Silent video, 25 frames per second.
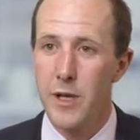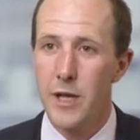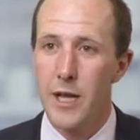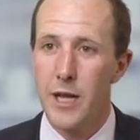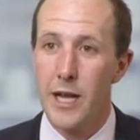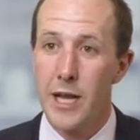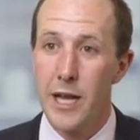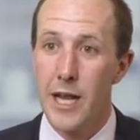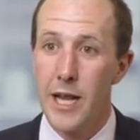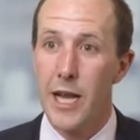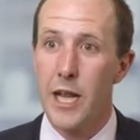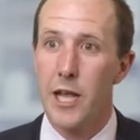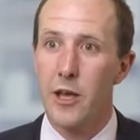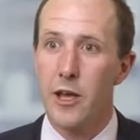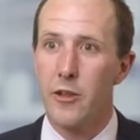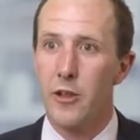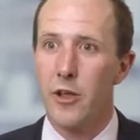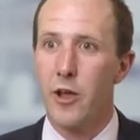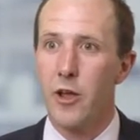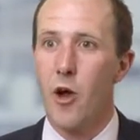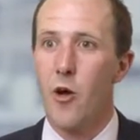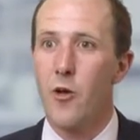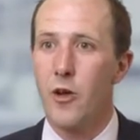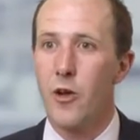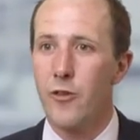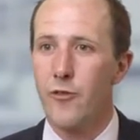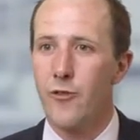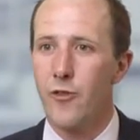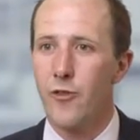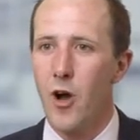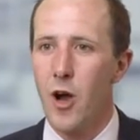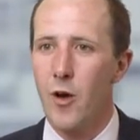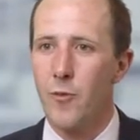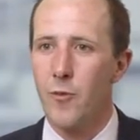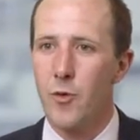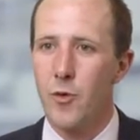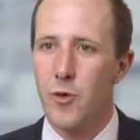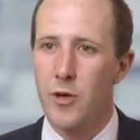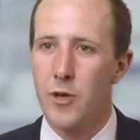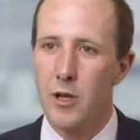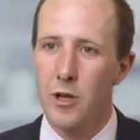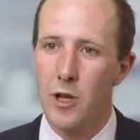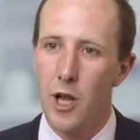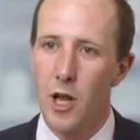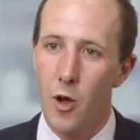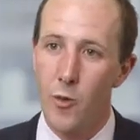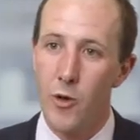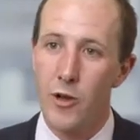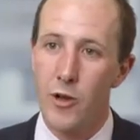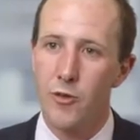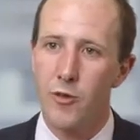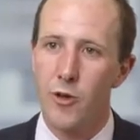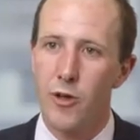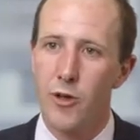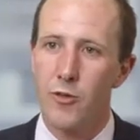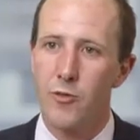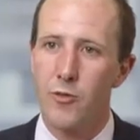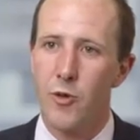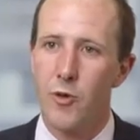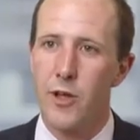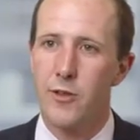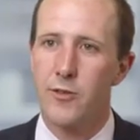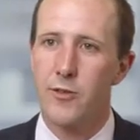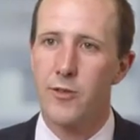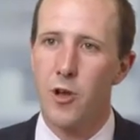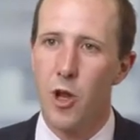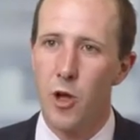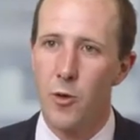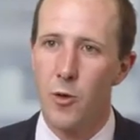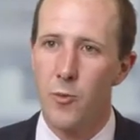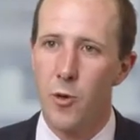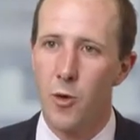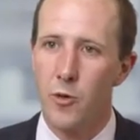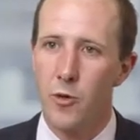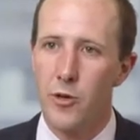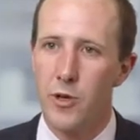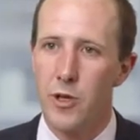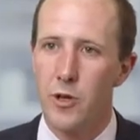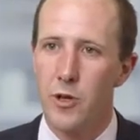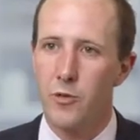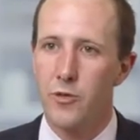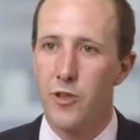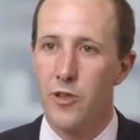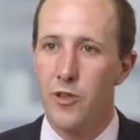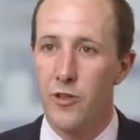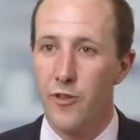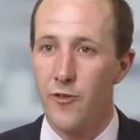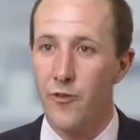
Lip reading: Clearly at the current environment, in low interest rates, low bond yields, it's a